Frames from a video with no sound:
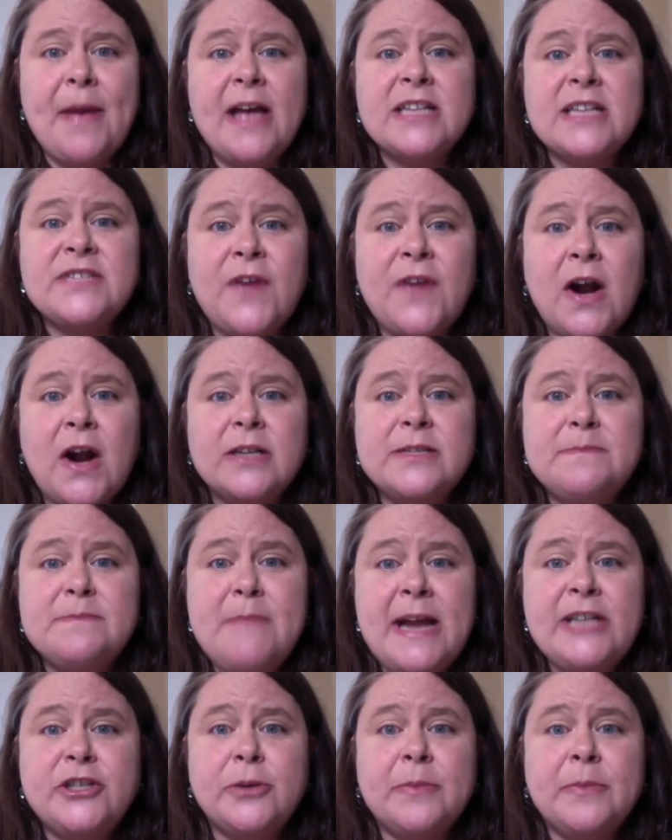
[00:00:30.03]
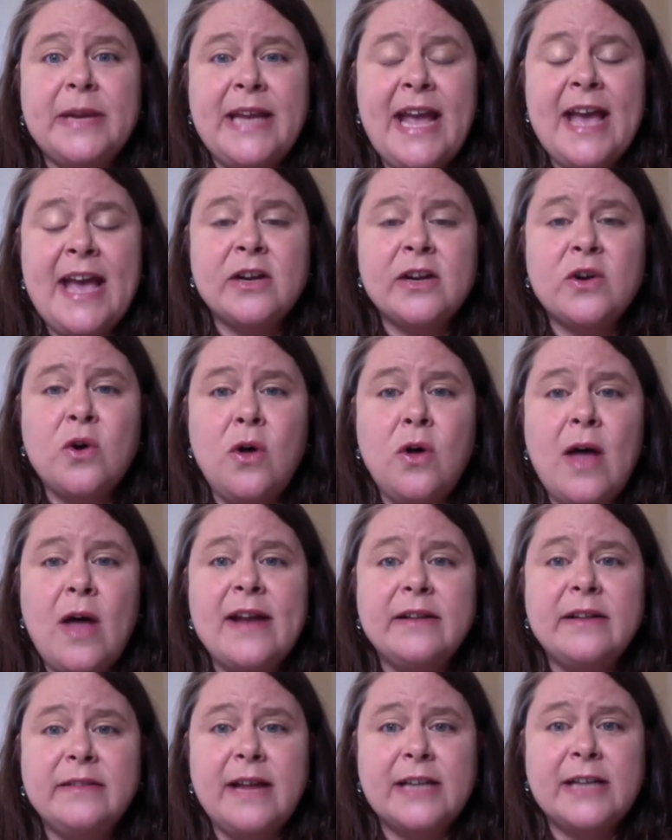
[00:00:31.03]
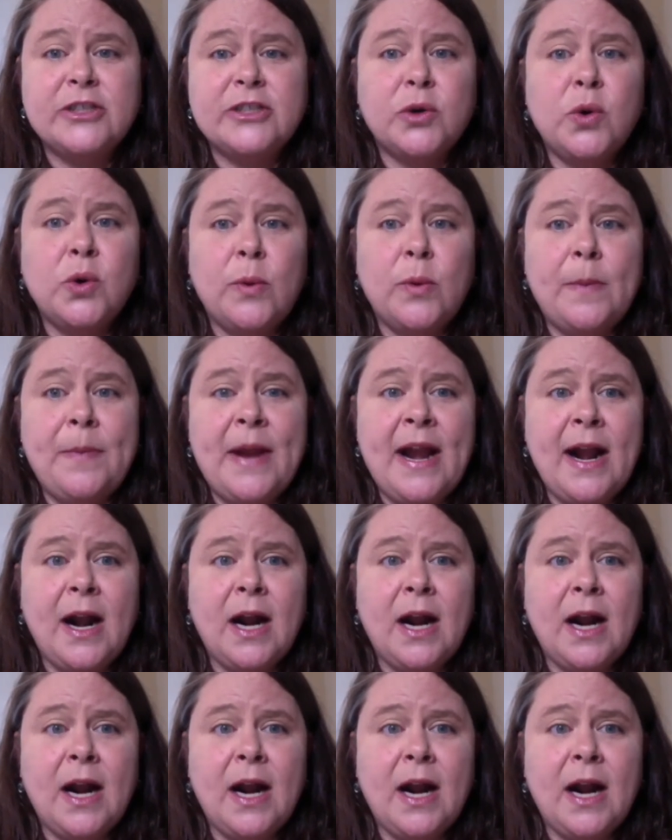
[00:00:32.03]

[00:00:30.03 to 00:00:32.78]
as far as major mechanical and electrical repair.